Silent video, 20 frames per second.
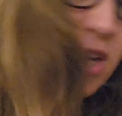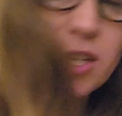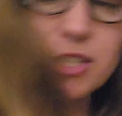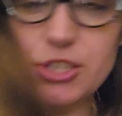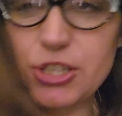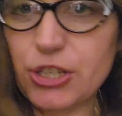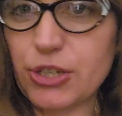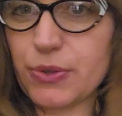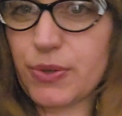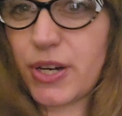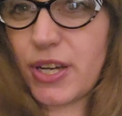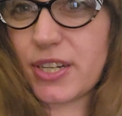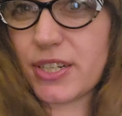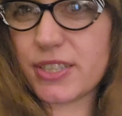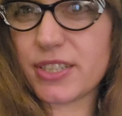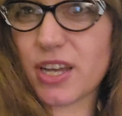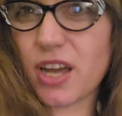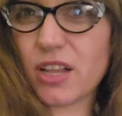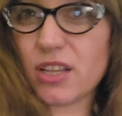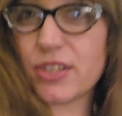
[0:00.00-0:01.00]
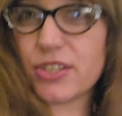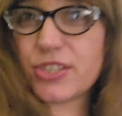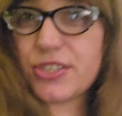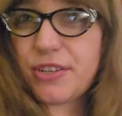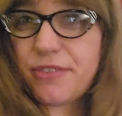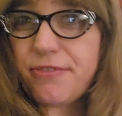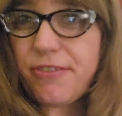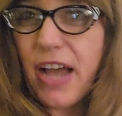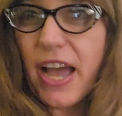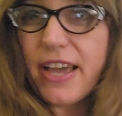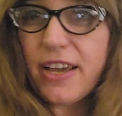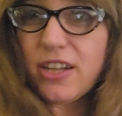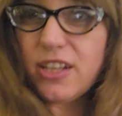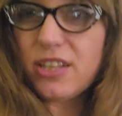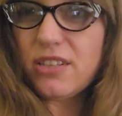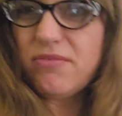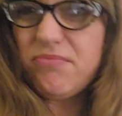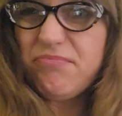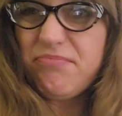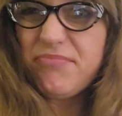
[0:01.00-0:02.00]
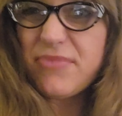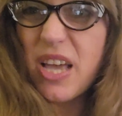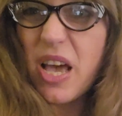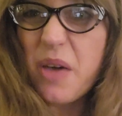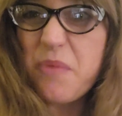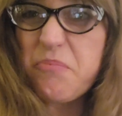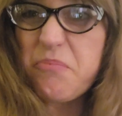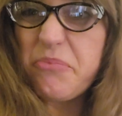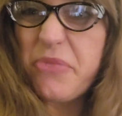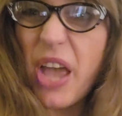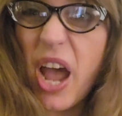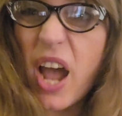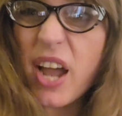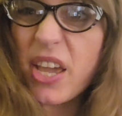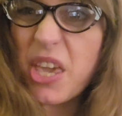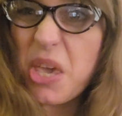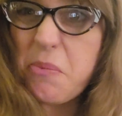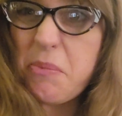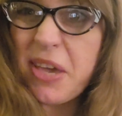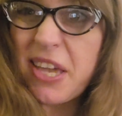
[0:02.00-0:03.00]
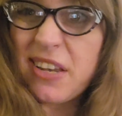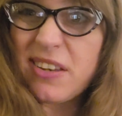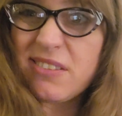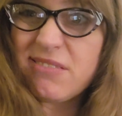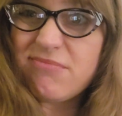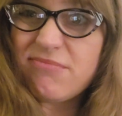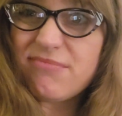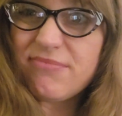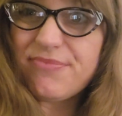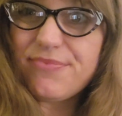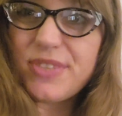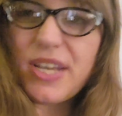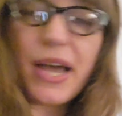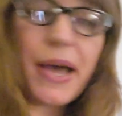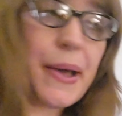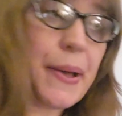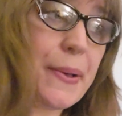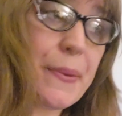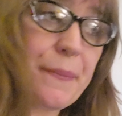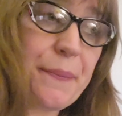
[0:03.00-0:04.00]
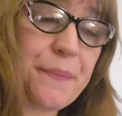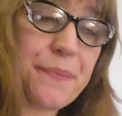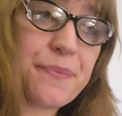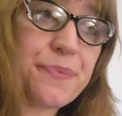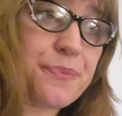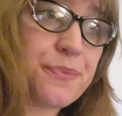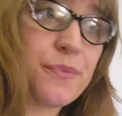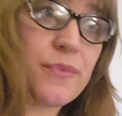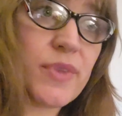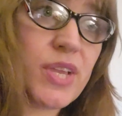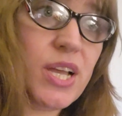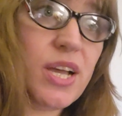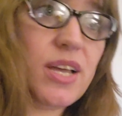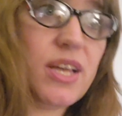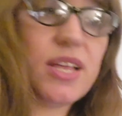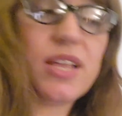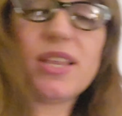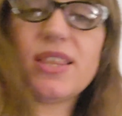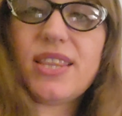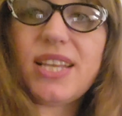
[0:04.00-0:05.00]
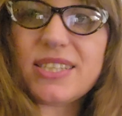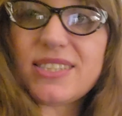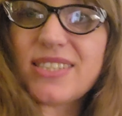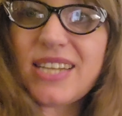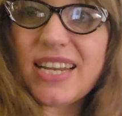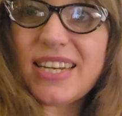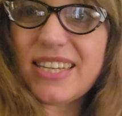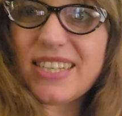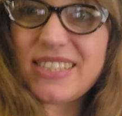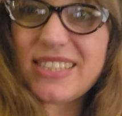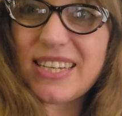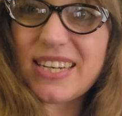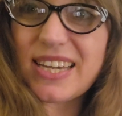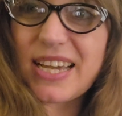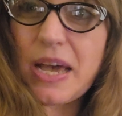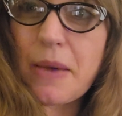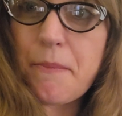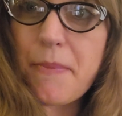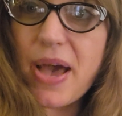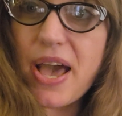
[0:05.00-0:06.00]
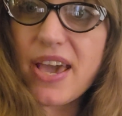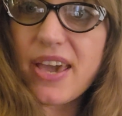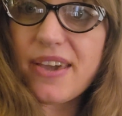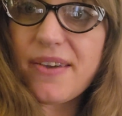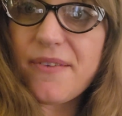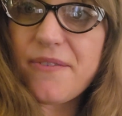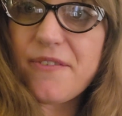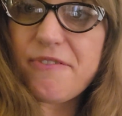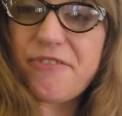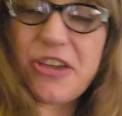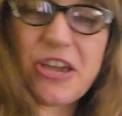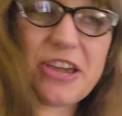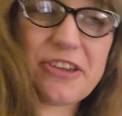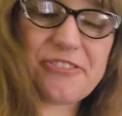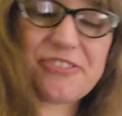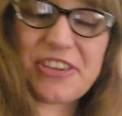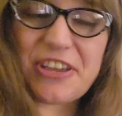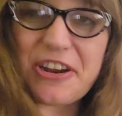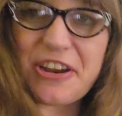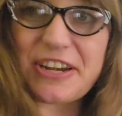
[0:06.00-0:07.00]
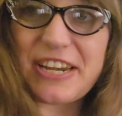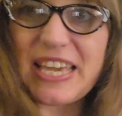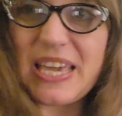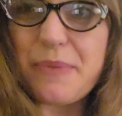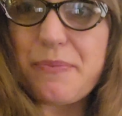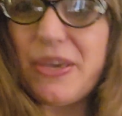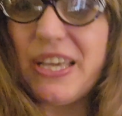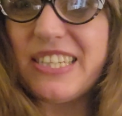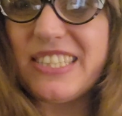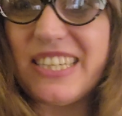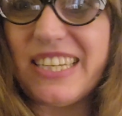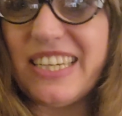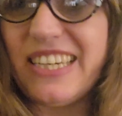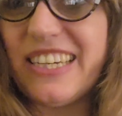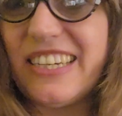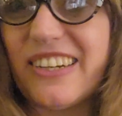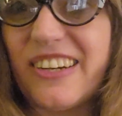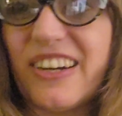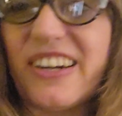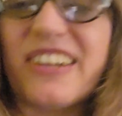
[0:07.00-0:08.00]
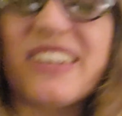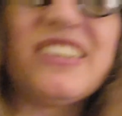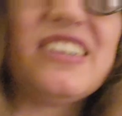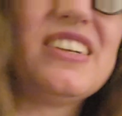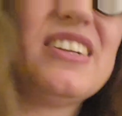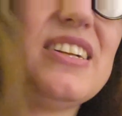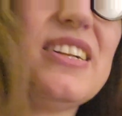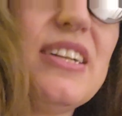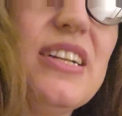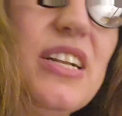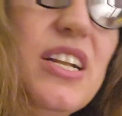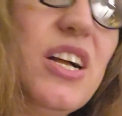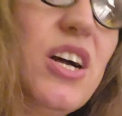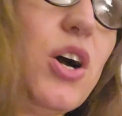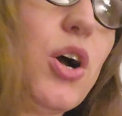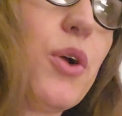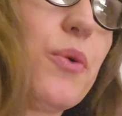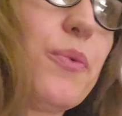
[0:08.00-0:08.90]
$200 to file a document, that's not easy to come by. If you're on EBT or a